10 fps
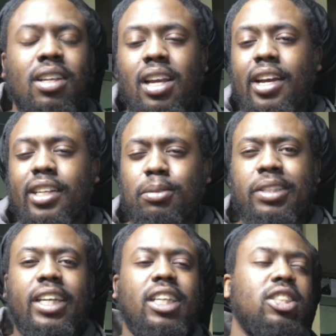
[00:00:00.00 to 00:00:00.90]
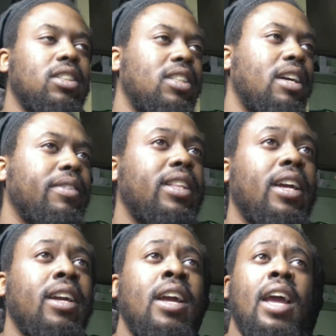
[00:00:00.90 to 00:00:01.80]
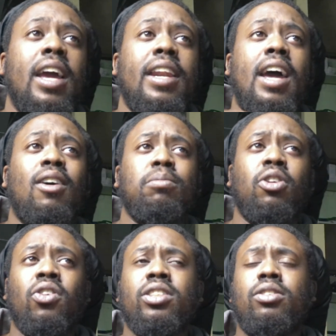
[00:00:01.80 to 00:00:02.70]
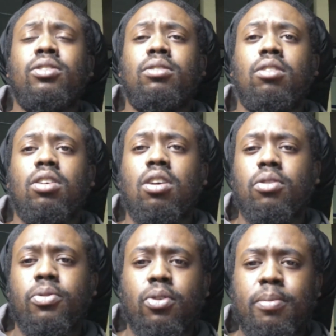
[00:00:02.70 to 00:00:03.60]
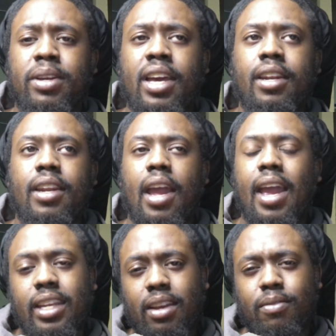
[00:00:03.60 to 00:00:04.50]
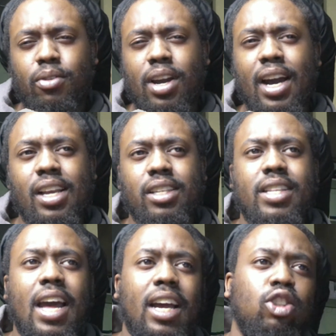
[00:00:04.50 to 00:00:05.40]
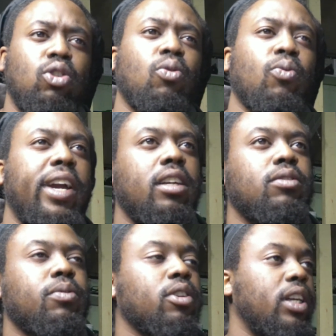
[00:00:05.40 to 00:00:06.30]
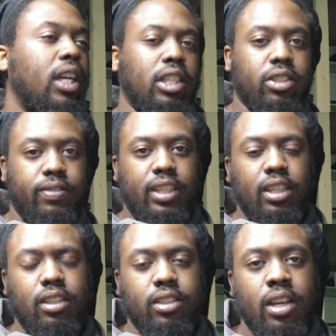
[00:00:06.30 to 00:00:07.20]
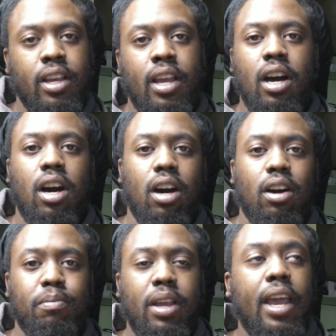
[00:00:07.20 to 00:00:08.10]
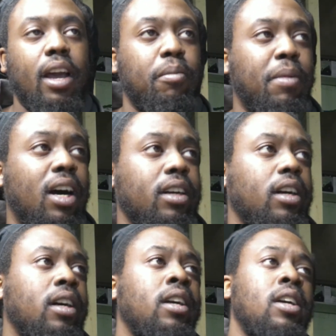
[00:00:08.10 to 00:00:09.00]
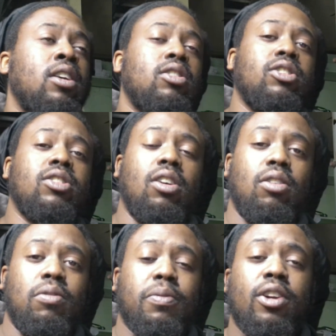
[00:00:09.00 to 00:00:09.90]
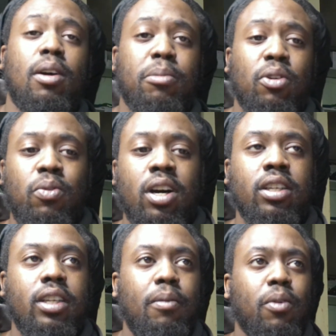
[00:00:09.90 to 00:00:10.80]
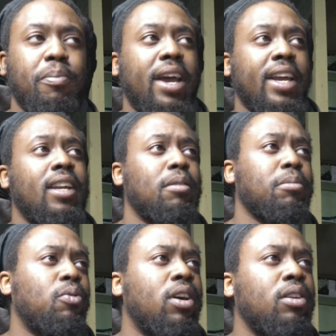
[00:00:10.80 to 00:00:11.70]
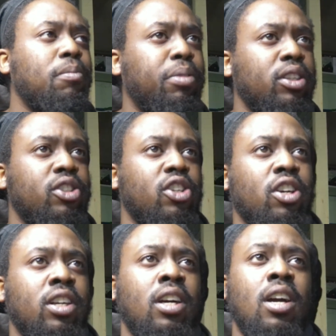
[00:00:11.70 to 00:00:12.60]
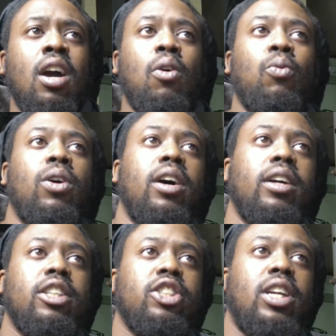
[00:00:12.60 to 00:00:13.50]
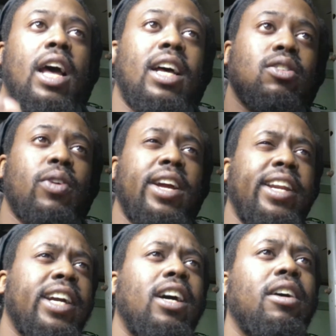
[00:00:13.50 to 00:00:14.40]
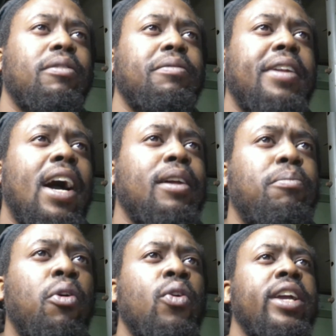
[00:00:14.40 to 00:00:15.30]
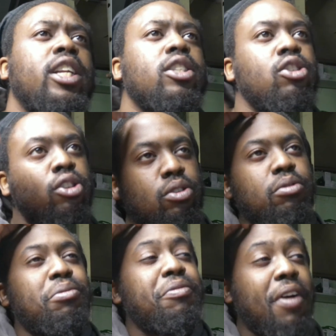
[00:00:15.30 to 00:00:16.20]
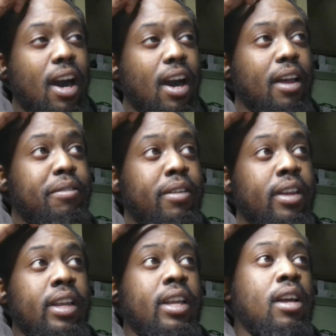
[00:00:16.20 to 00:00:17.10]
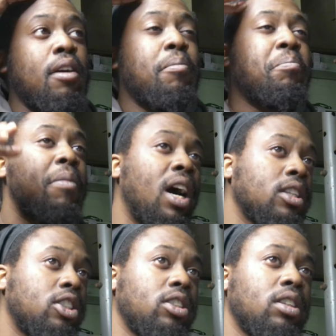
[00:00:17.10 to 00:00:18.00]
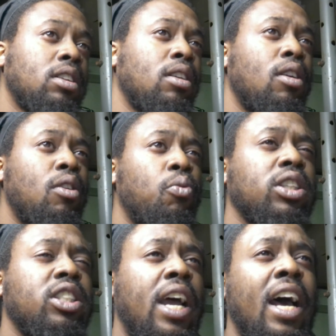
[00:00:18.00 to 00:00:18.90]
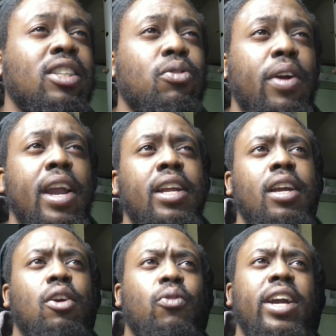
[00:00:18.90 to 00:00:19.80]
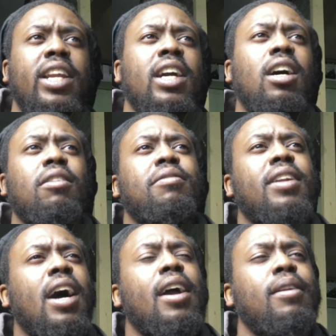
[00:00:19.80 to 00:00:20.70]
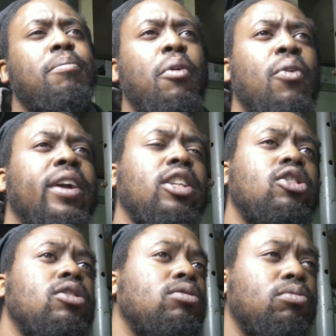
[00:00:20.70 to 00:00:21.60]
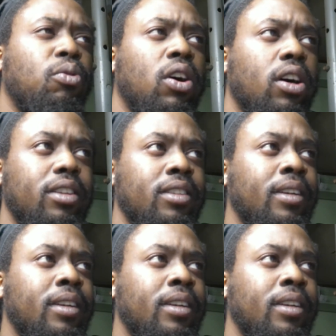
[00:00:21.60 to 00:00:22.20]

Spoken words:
explanations and everything, and now I'm going to go through them again and give you guys the actual ratings for each of these manga. So for number 1, we're back at number 1, Berserk, which has a rating of 9.25. Monster, which has a rating of 9.21.